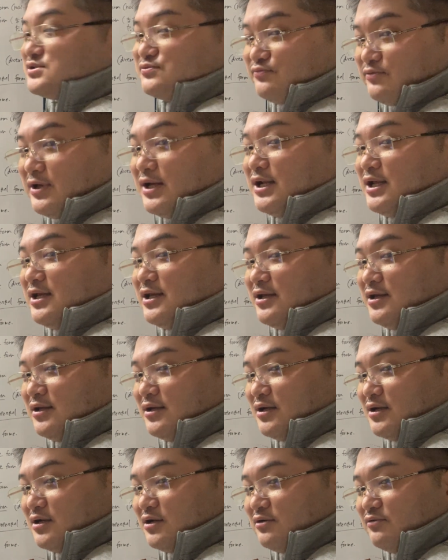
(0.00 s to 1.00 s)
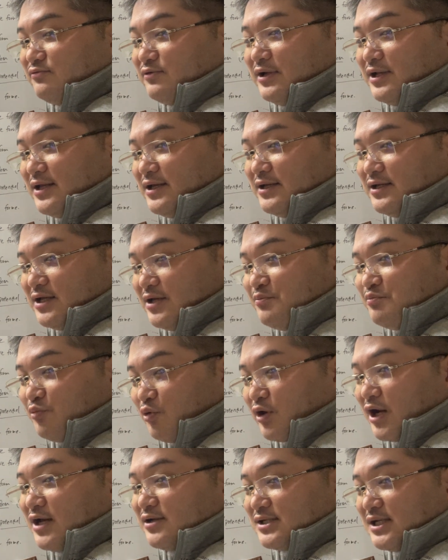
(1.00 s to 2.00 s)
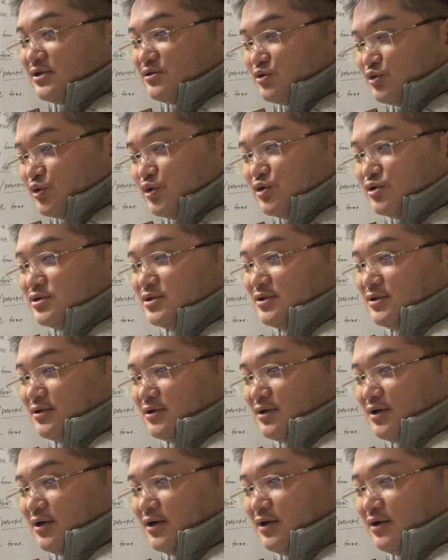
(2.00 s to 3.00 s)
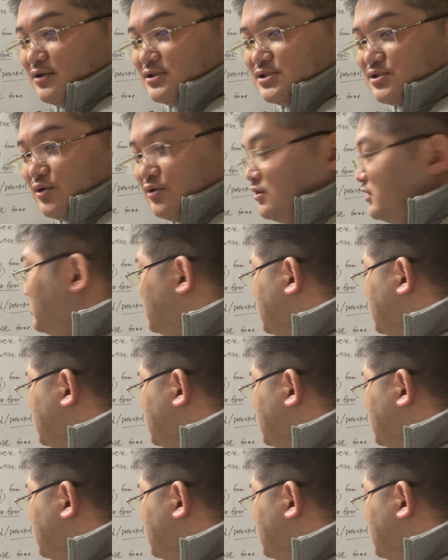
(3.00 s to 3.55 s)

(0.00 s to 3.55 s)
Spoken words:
very impolite and rude. So